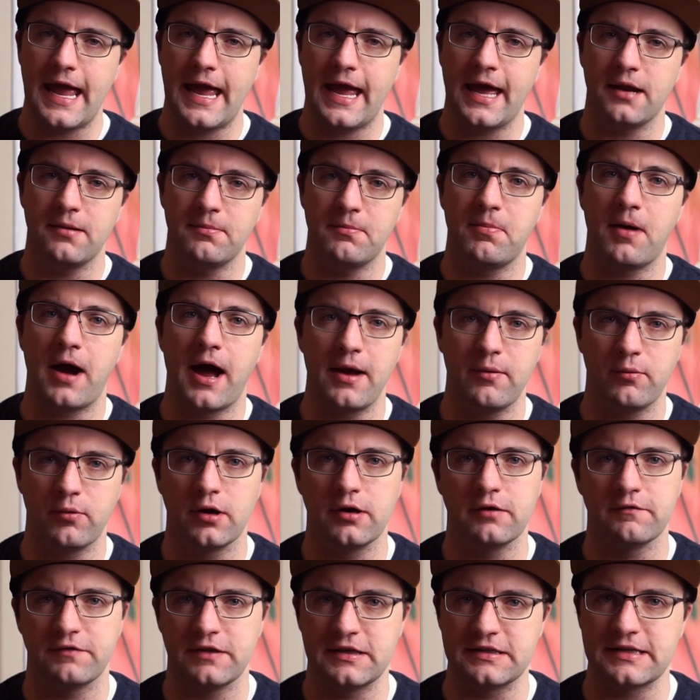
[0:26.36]
and buy
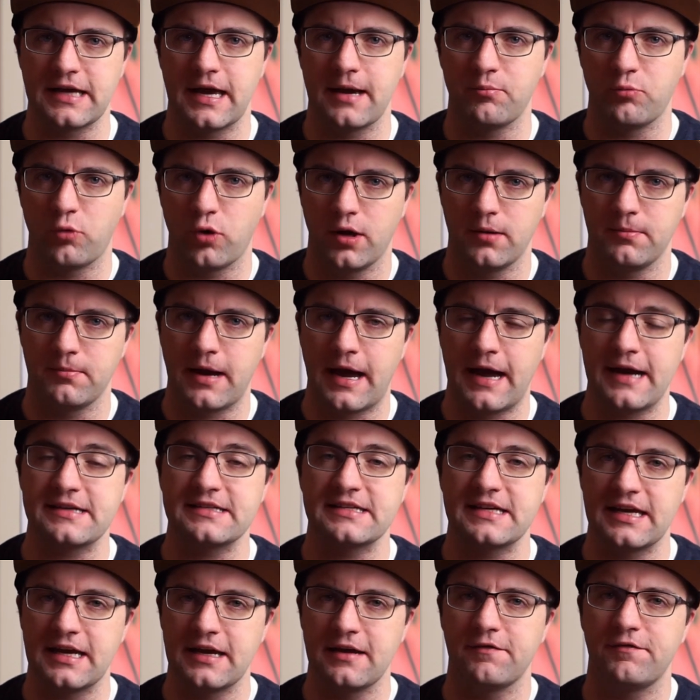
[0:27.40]
one of these M1
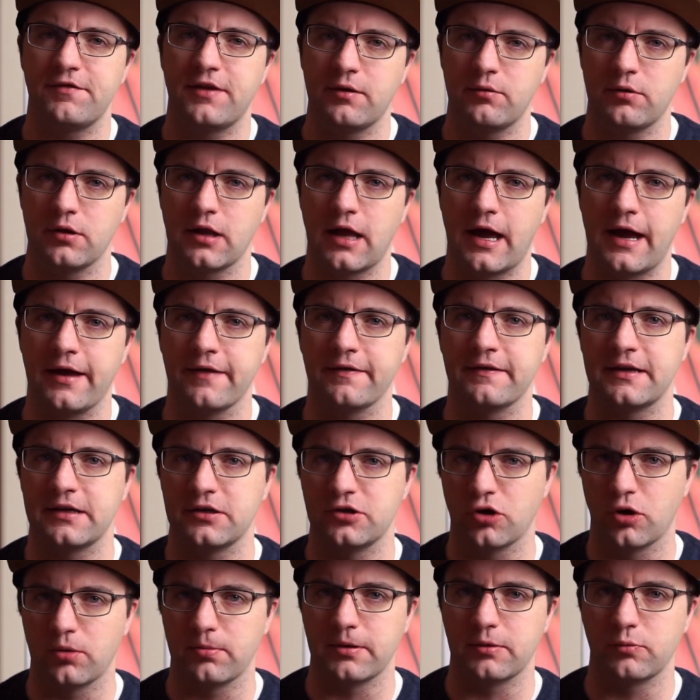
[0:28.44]
Macs if they rely on the
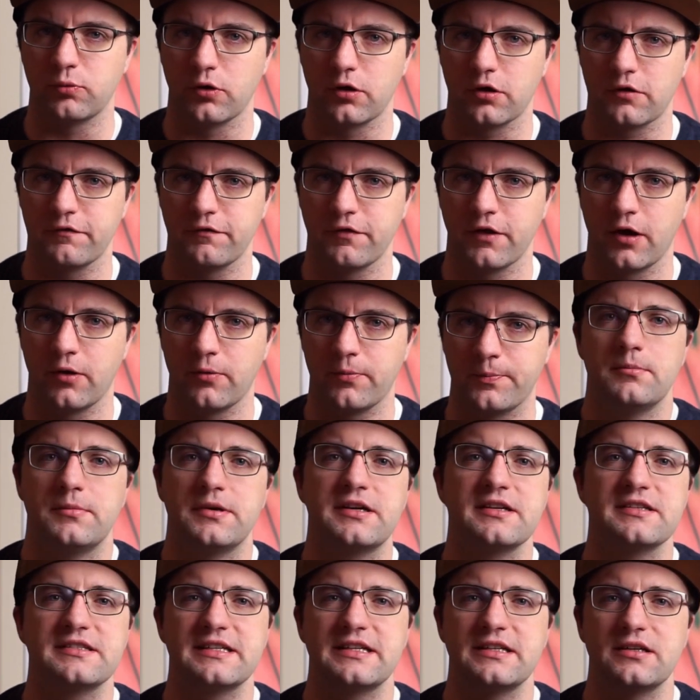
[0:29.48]
Adobe workflow.
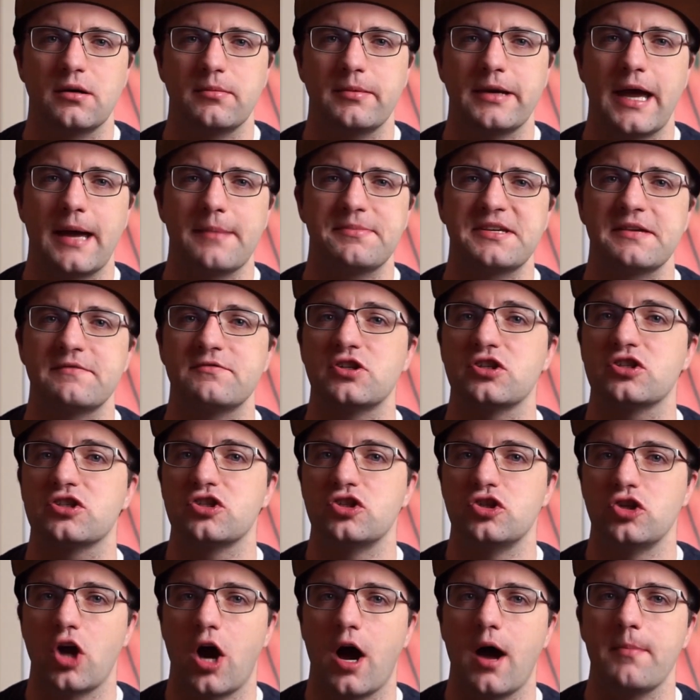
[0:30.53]
Because the Adobe apps have
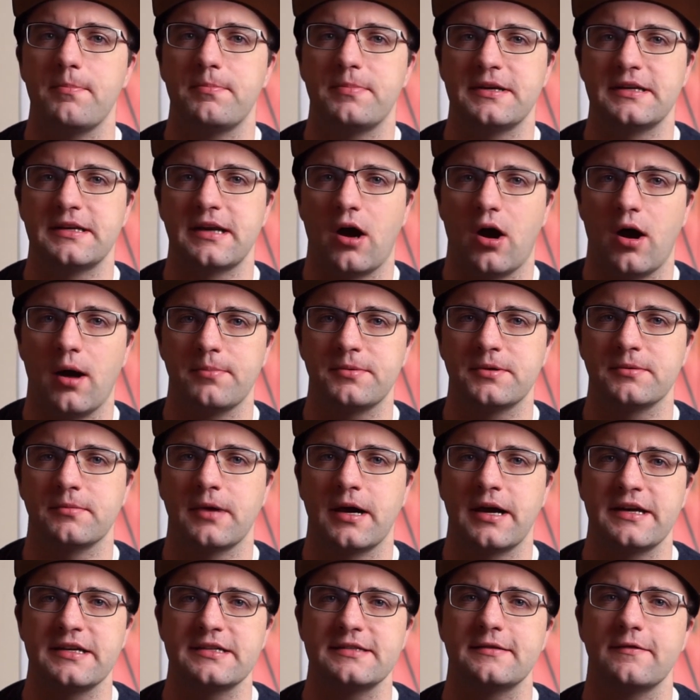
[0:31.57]
just not been
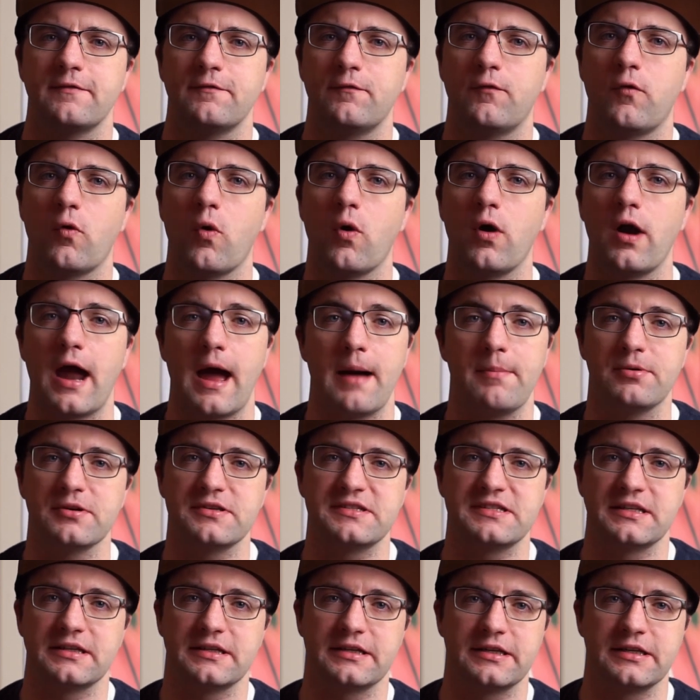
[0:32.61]
optimized for Apple
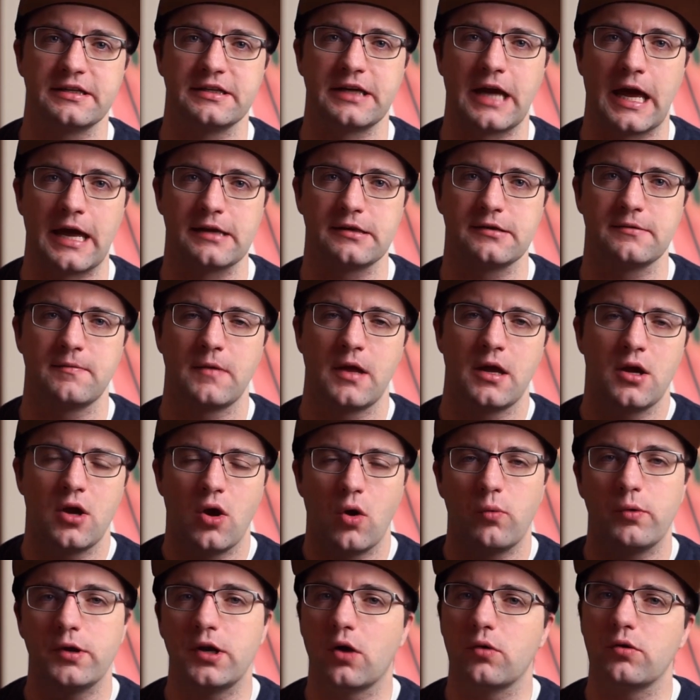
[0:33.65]
Silicon yet.
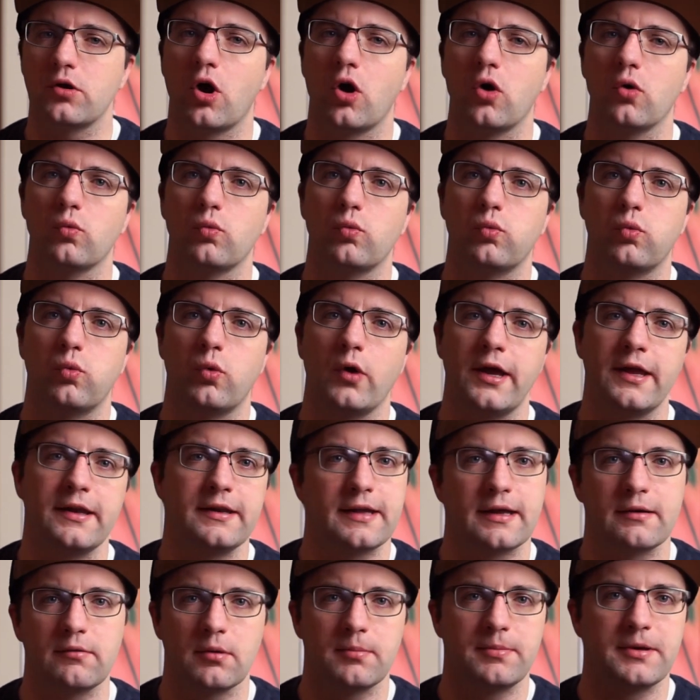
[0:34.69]
We don't know
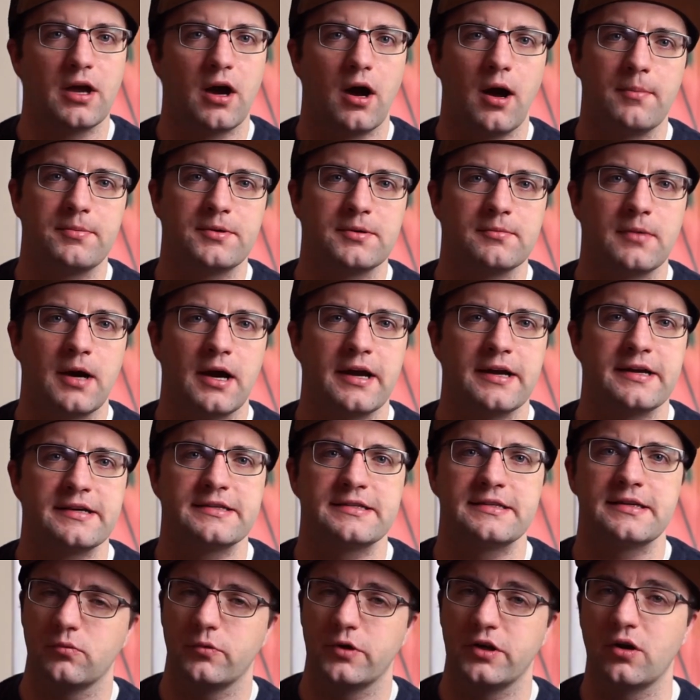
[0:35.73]
when they will be
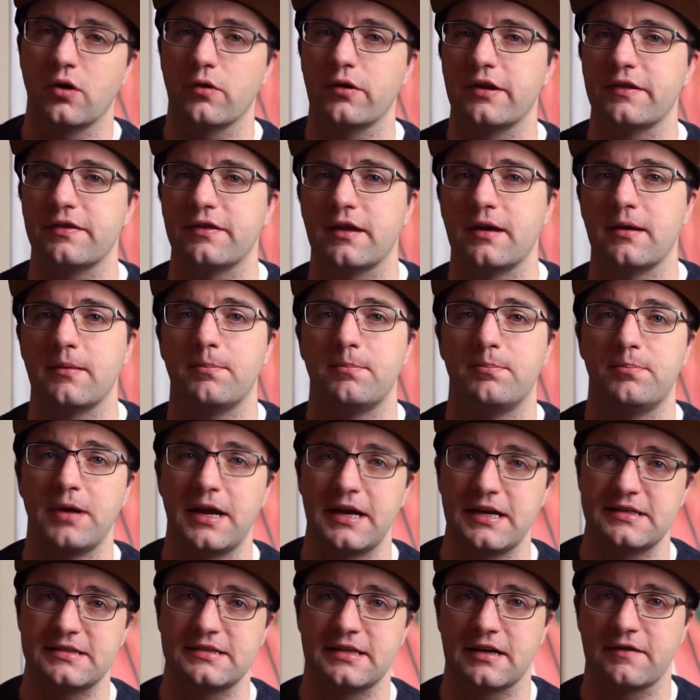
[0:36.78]
optimized. We know that the
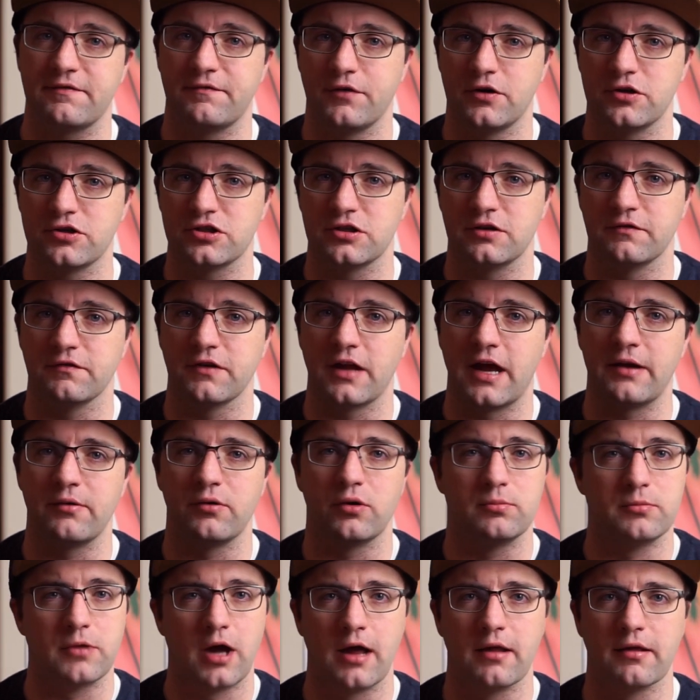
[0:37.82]
basic version of
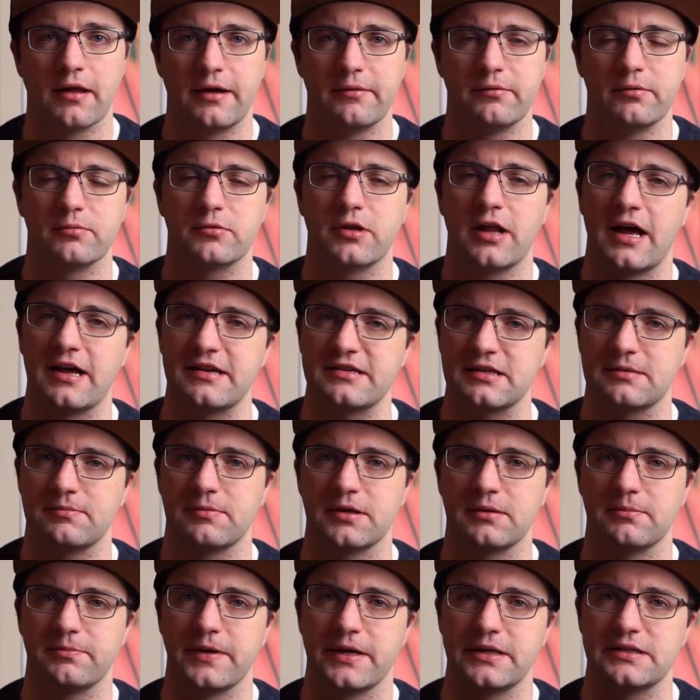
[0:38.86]
Lightroom, not Lightroom Classic,
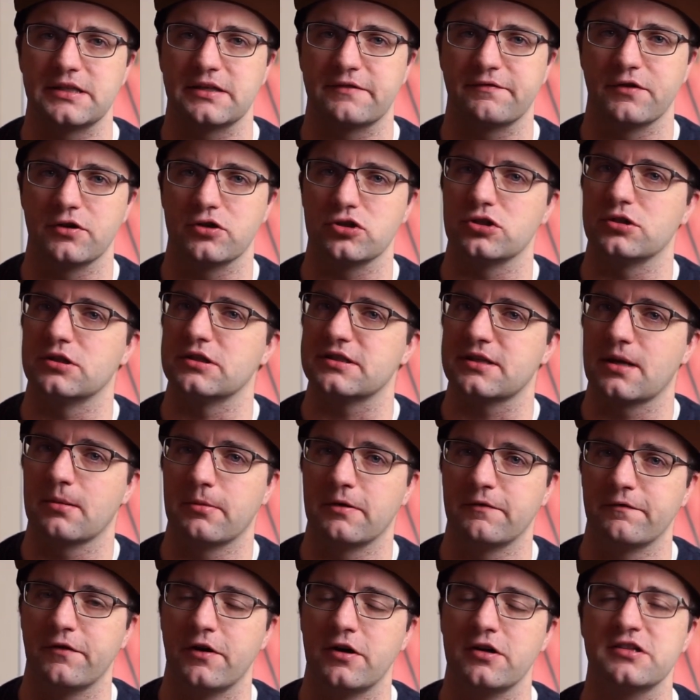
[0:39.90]
but the basic version is
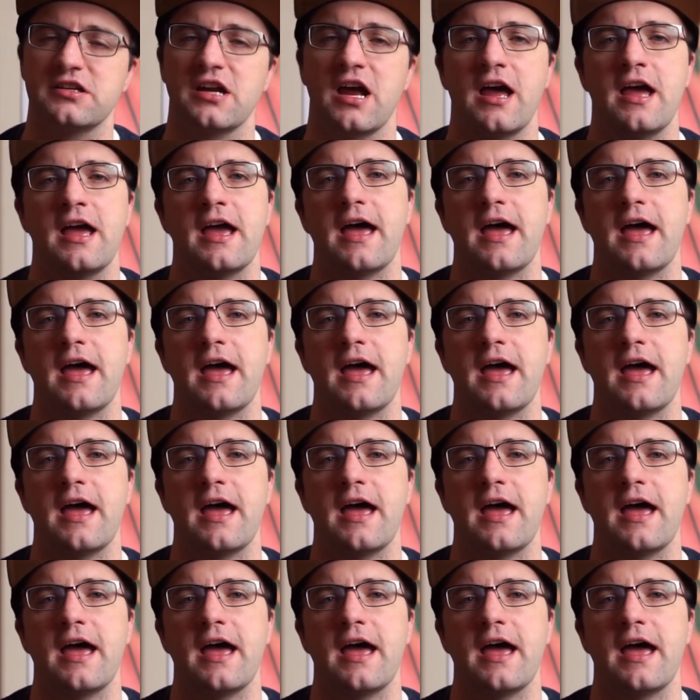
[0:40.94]
coming first,